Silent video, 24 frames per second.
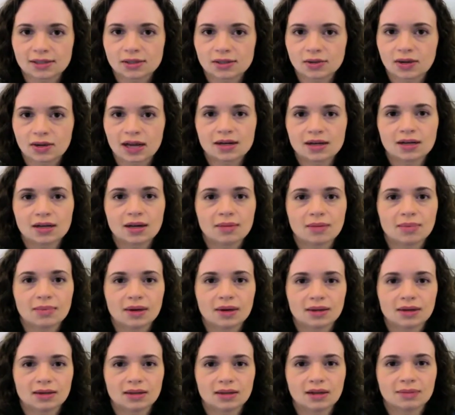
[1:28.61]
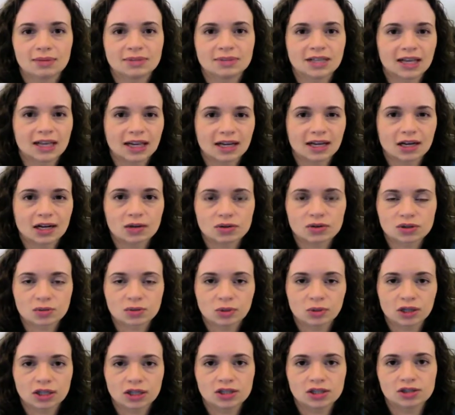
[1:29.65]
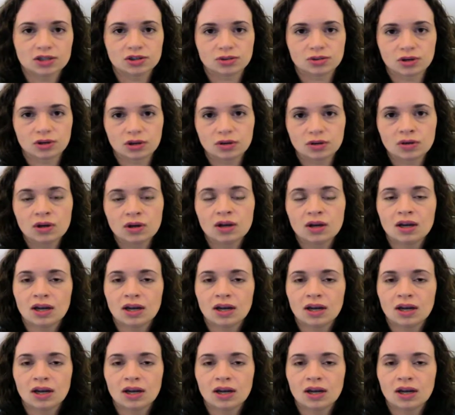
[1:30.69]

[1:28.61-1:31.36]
So I ended up, I think, up to 8 hours a week at judo.